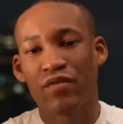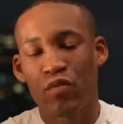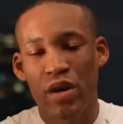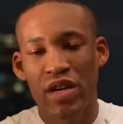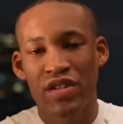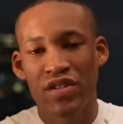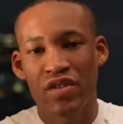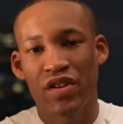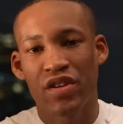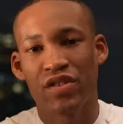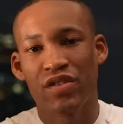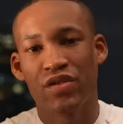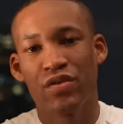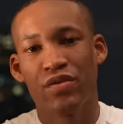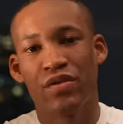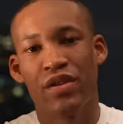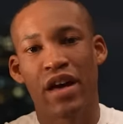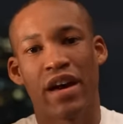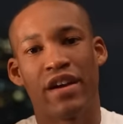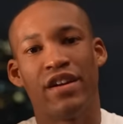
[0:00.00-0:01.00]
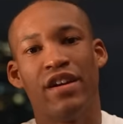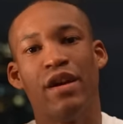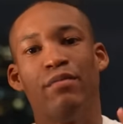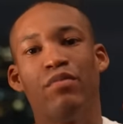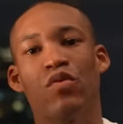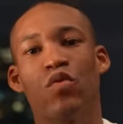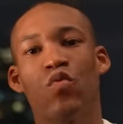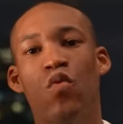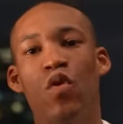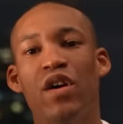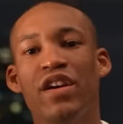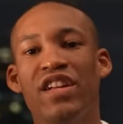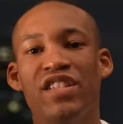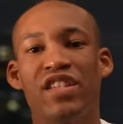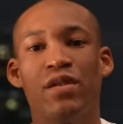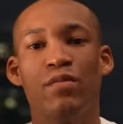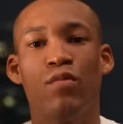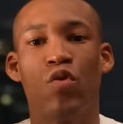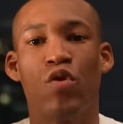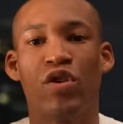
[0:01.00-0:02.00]
ways you can do that. Number one is
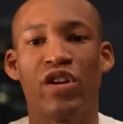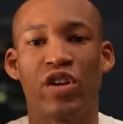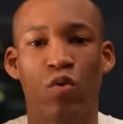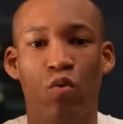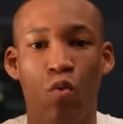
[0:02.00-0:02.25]
a morning